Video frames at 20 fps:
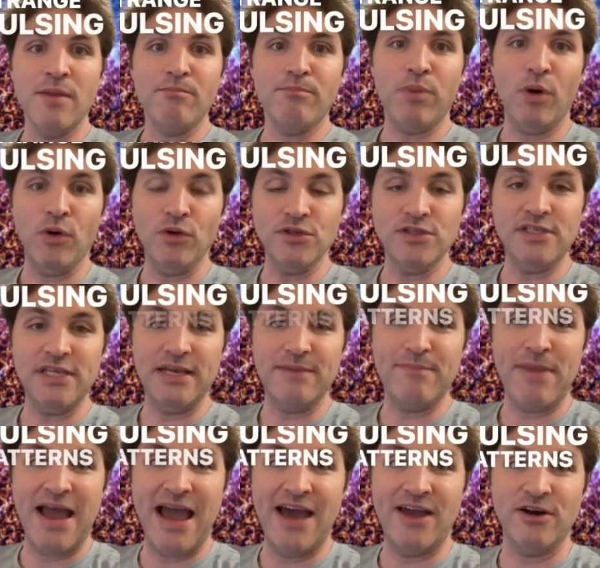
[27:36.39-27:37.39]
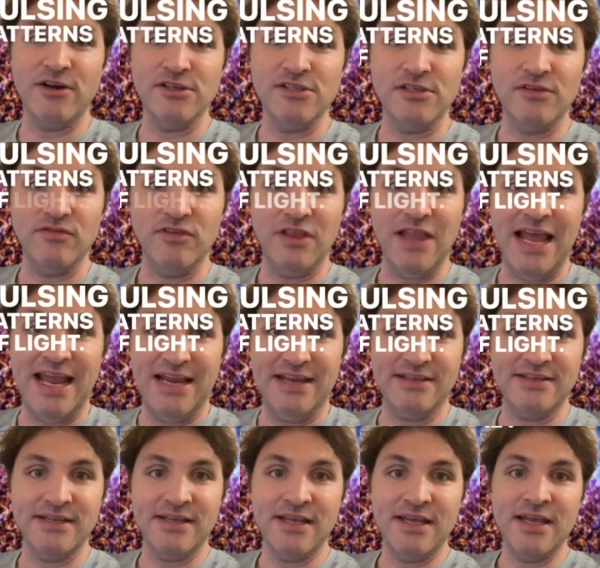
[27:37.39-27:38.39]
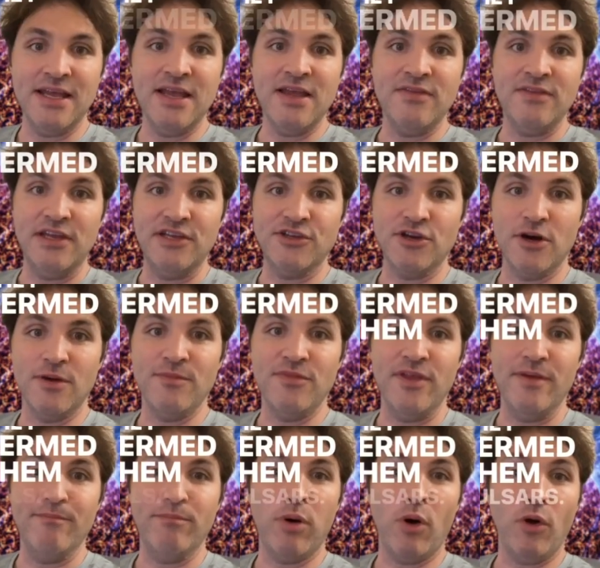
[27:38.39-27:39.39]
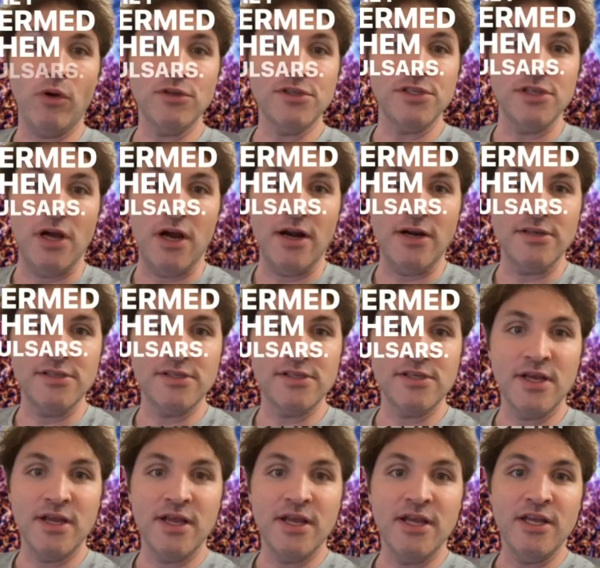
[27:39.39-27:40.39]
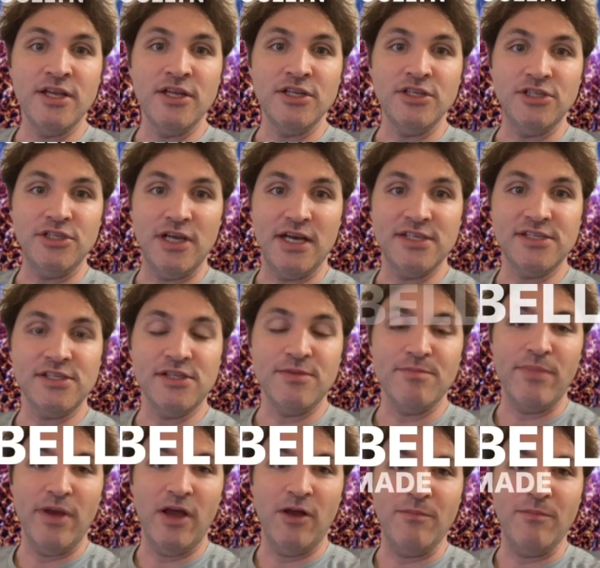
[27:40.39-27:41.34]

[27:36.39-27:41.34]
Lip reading: pulsing patterns of light. They termed them pulsars. Jocelyn Bell